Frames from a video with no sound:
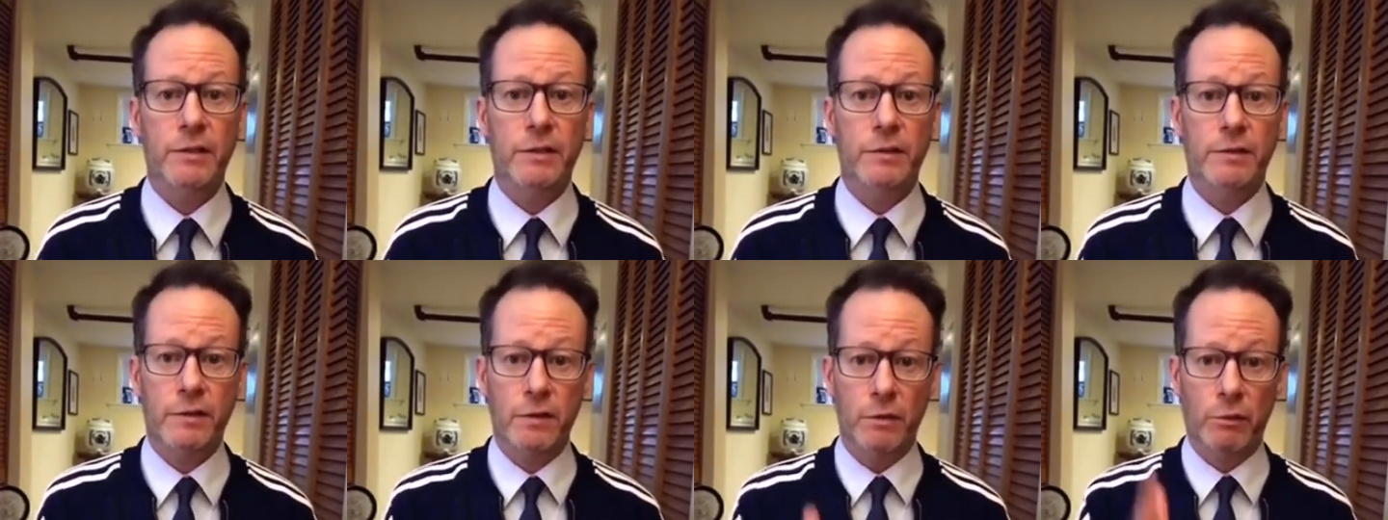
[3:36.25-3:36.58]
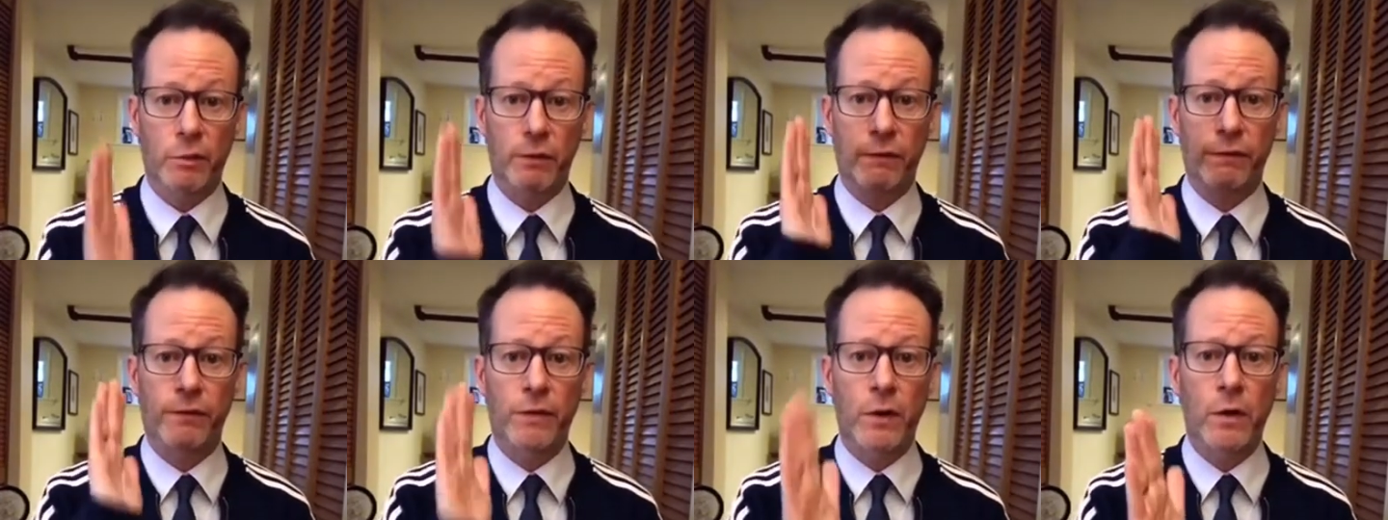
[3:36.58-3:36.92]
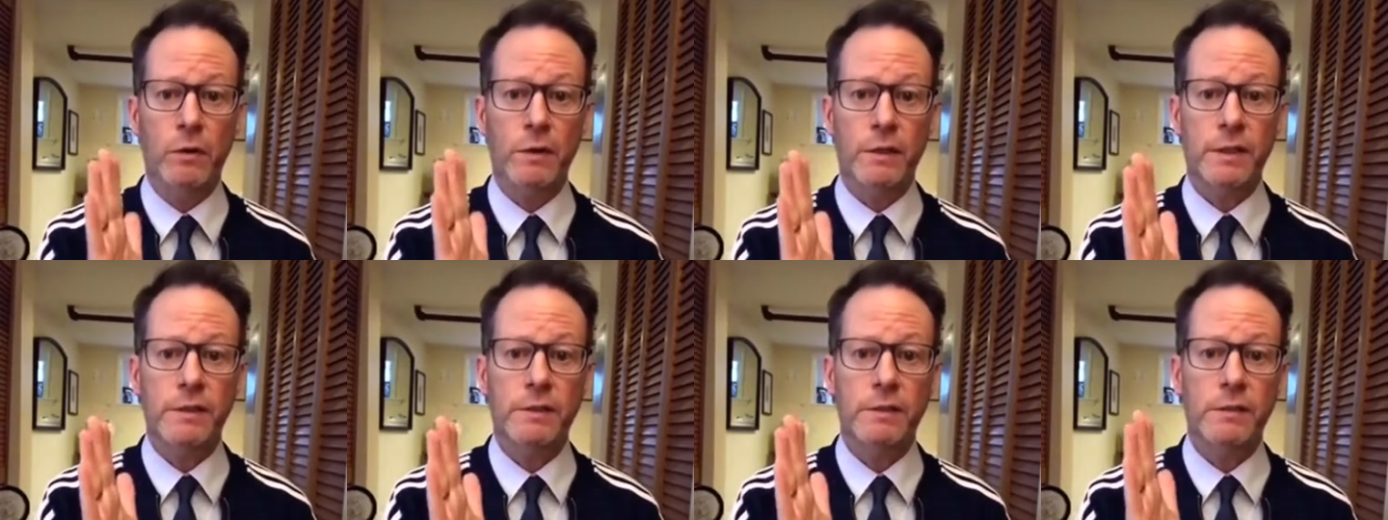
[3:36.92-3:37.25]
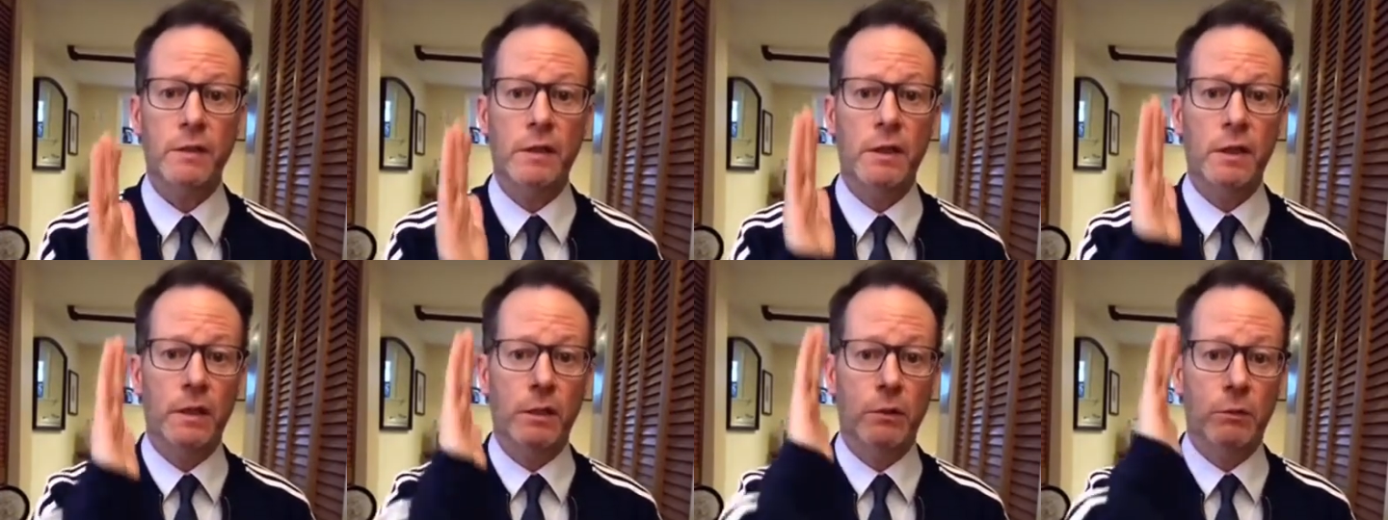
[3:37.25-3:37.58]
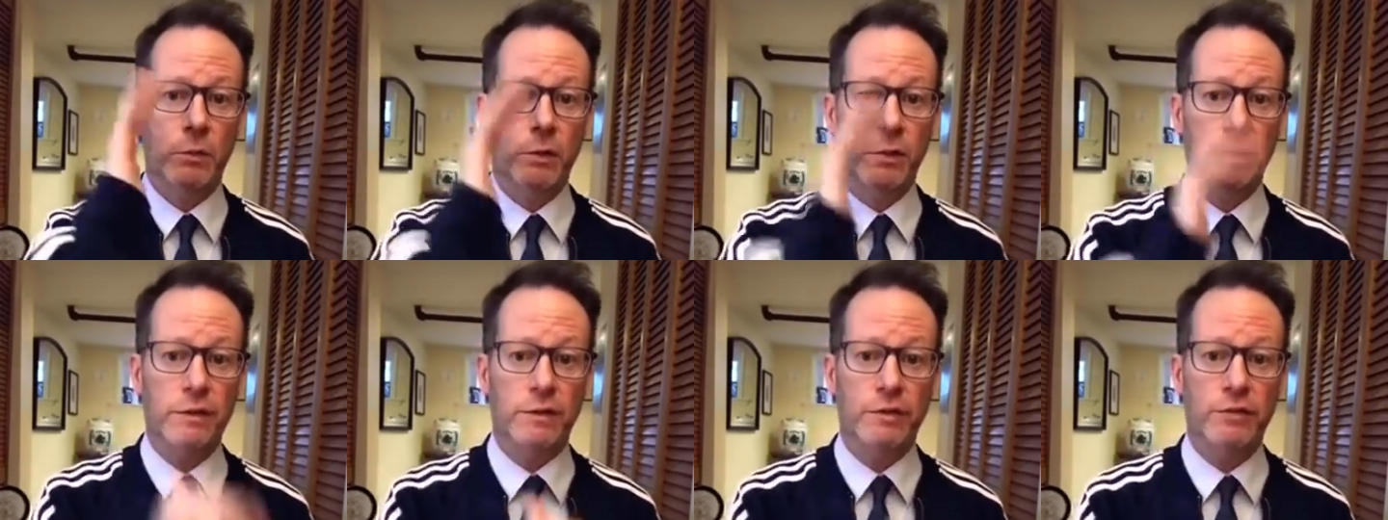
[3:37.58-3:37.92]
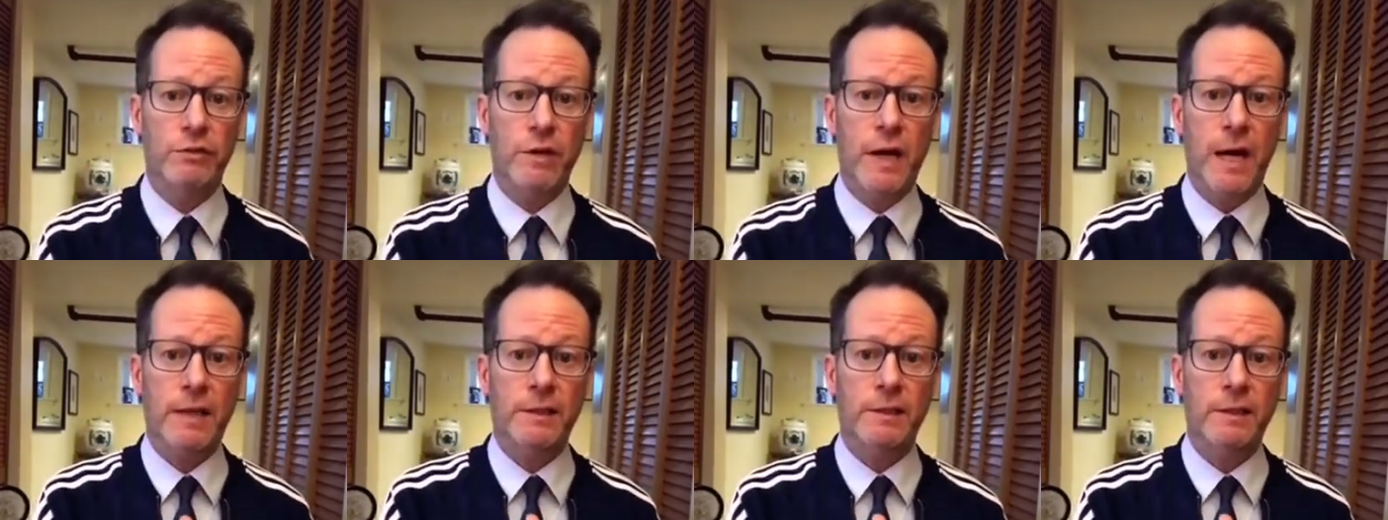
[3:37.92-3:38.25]
So we're focused, we're
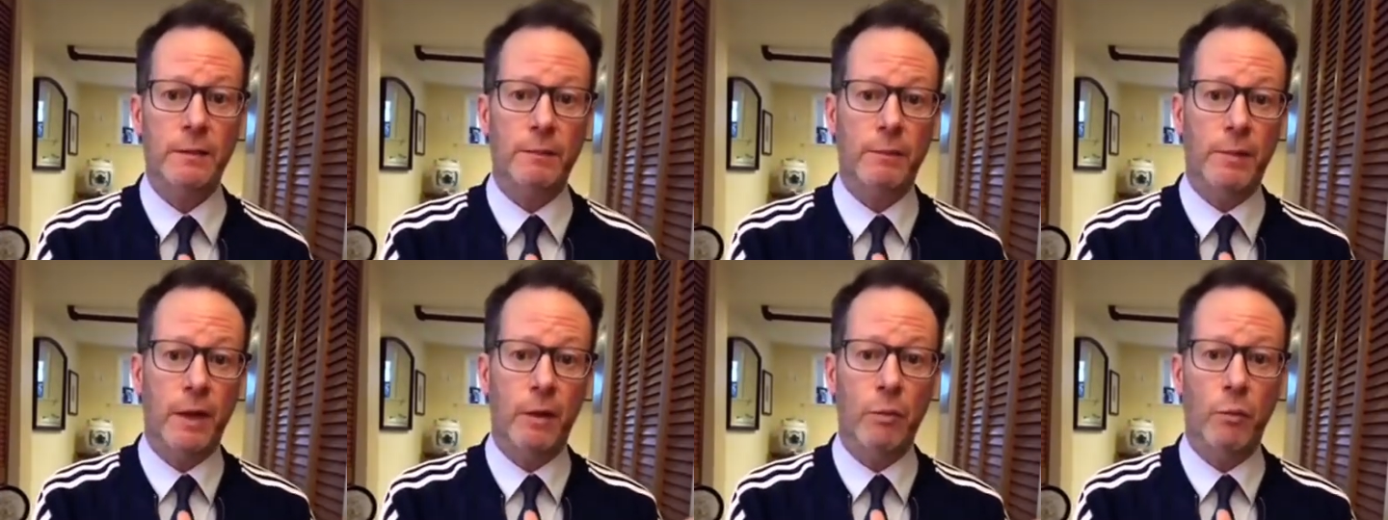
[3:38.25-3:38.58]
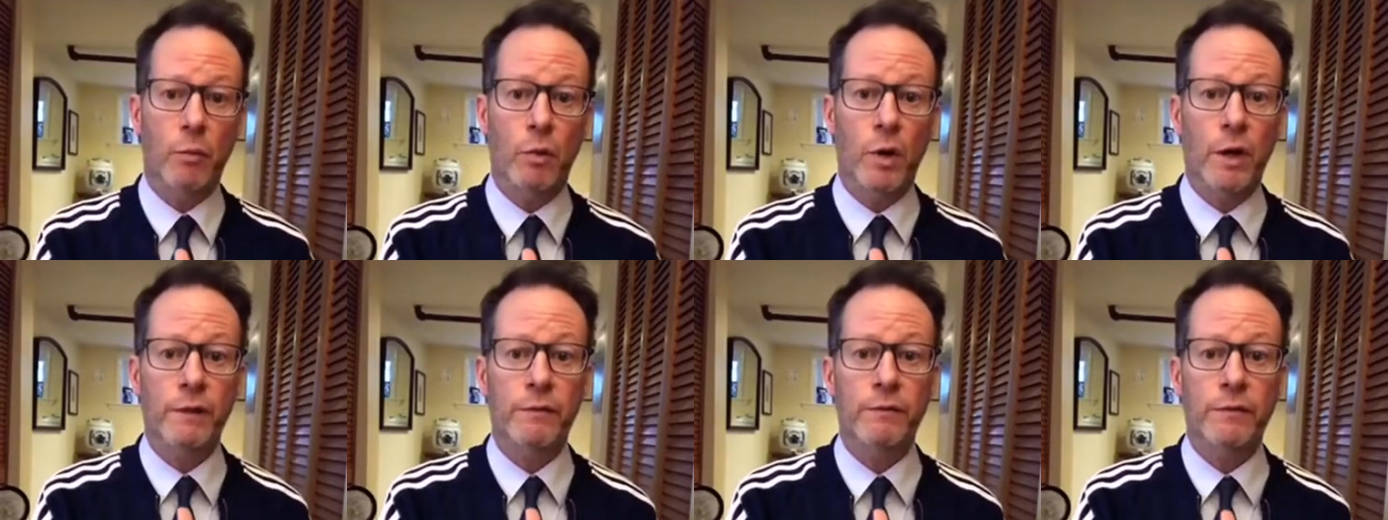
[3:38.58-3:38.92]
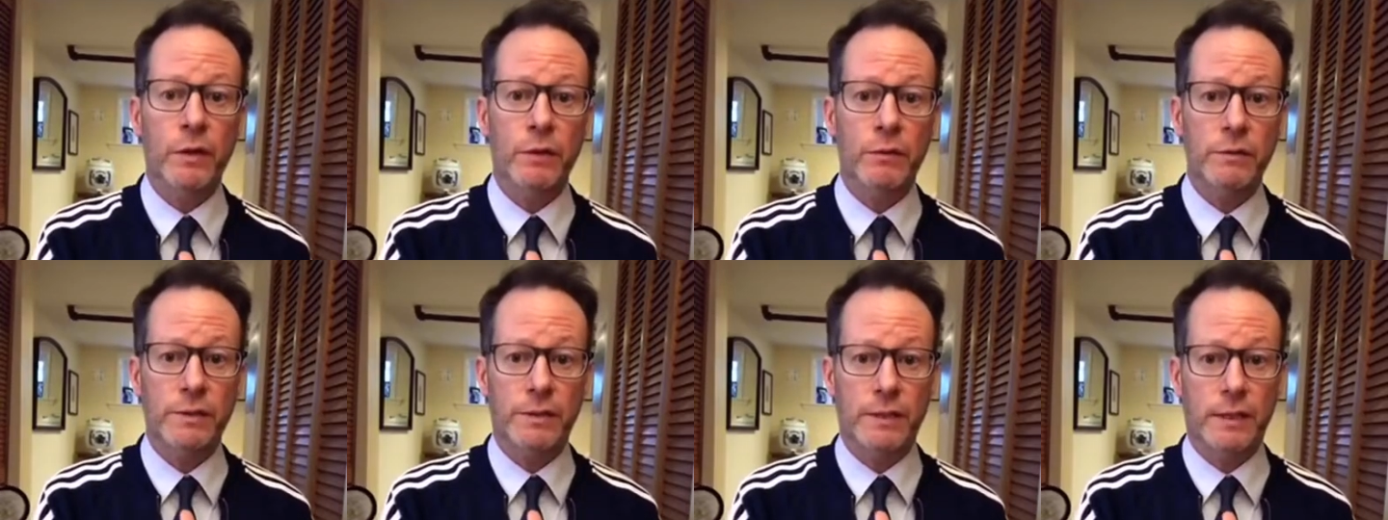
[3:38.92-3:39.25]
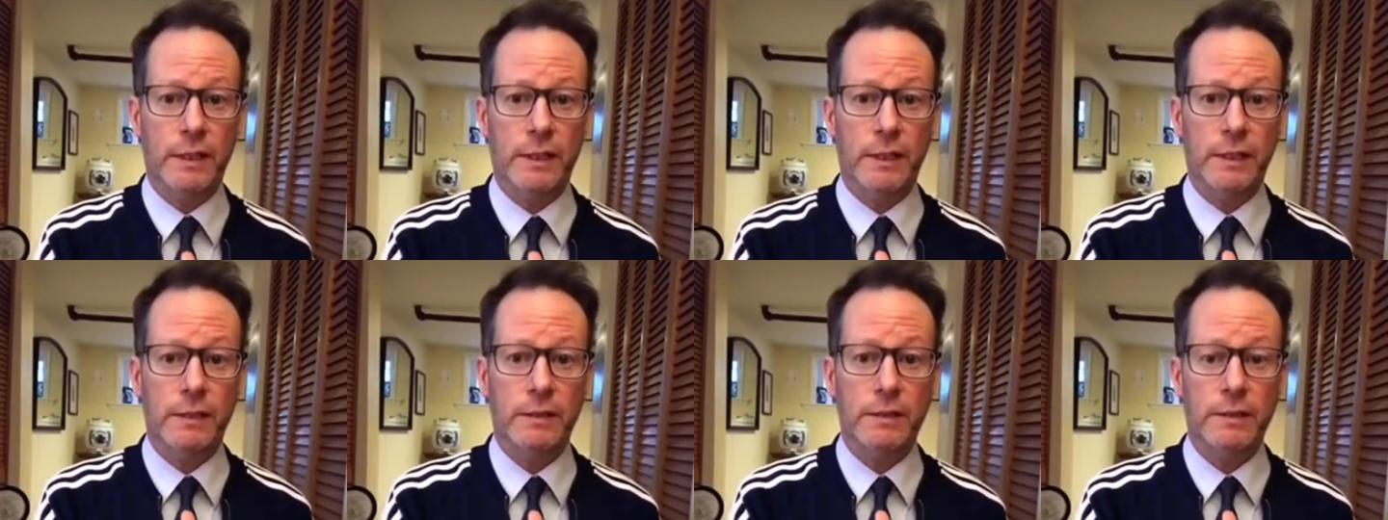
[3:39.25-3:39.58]
distracted by one of those things,